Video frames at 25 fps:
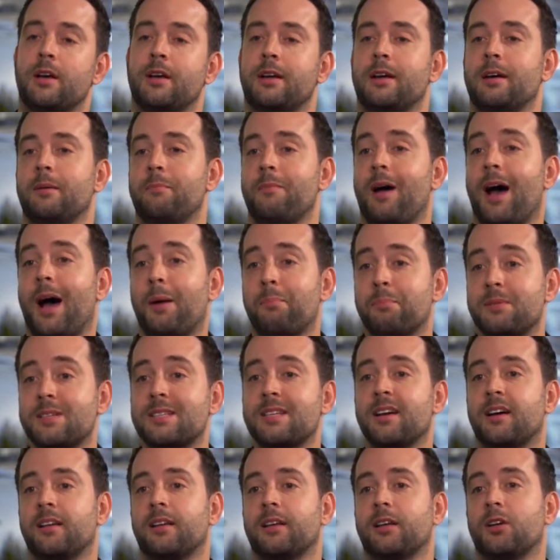
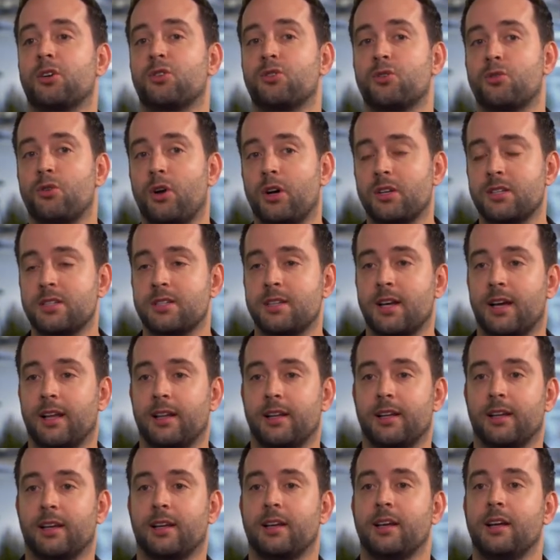upselling,
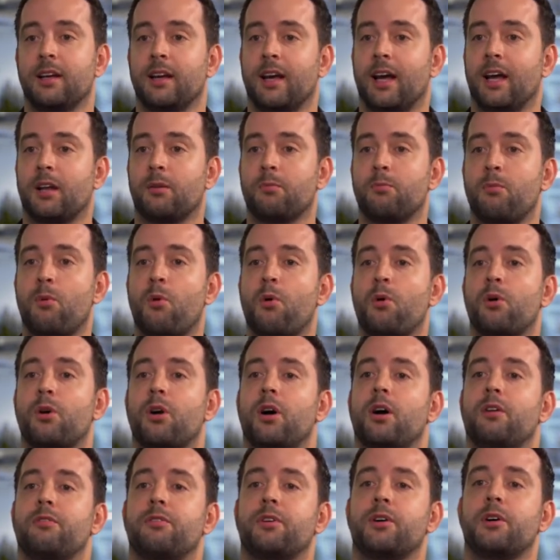cross-selling, and more
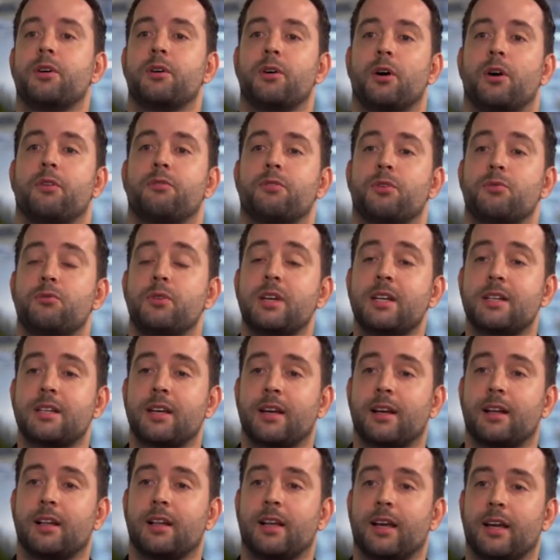of a
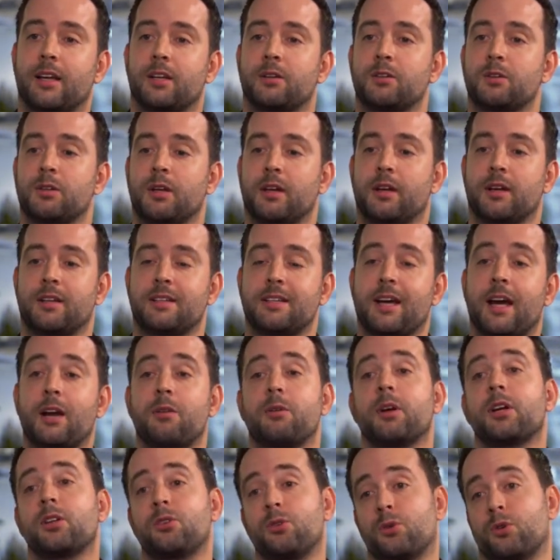retail and
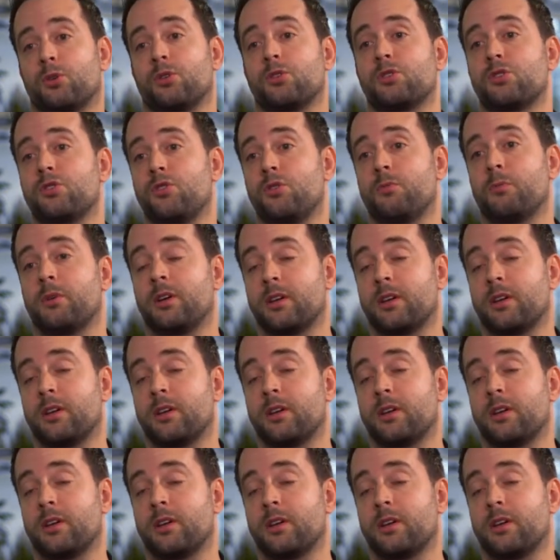direct-to-consumer